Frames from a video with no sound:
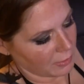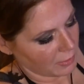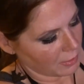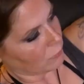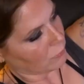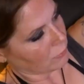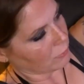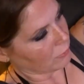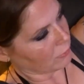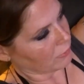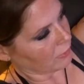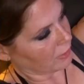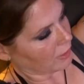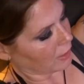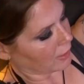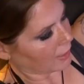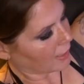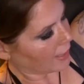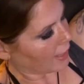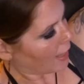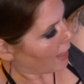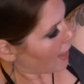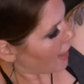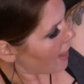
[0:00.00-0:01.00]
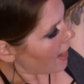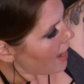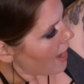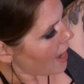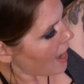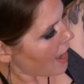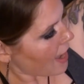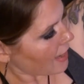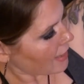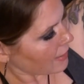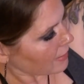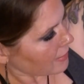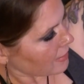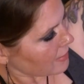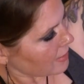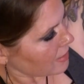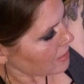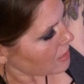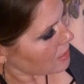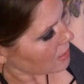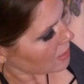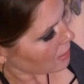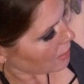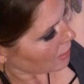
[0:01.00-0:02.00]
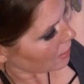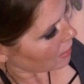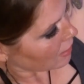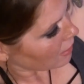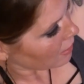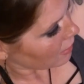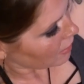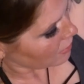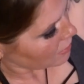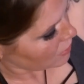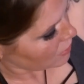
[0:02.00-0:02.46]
So there's like a cat, a